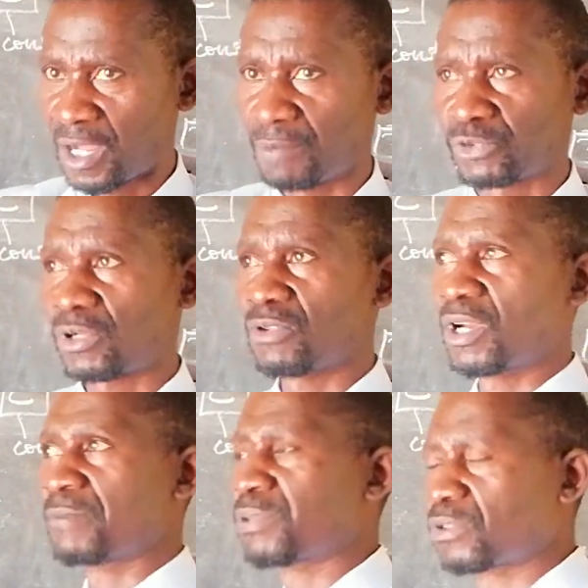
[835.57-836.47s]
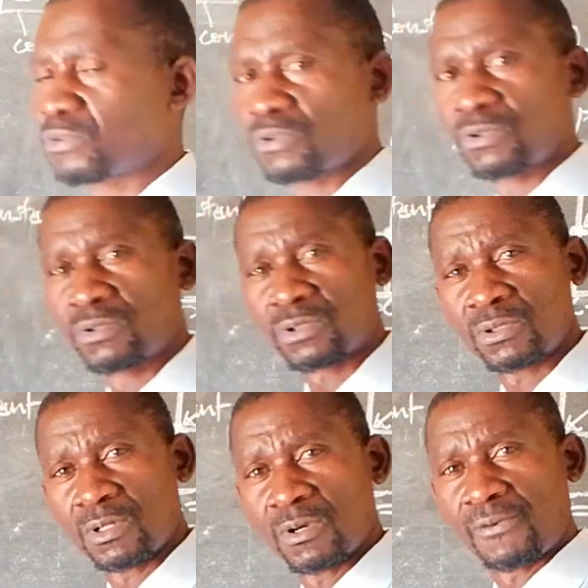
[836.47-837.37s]
I'm sure you are able to
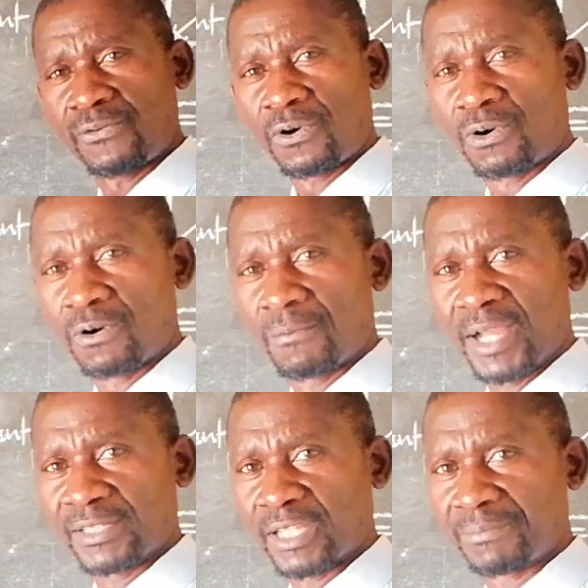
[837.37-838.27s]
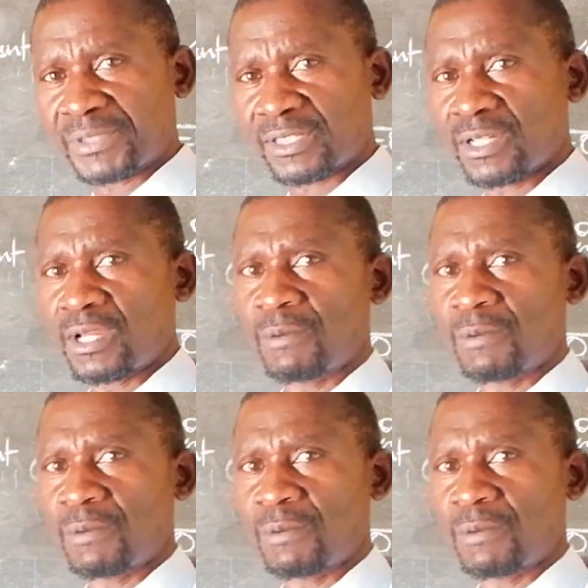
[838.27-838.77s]
follow my steps.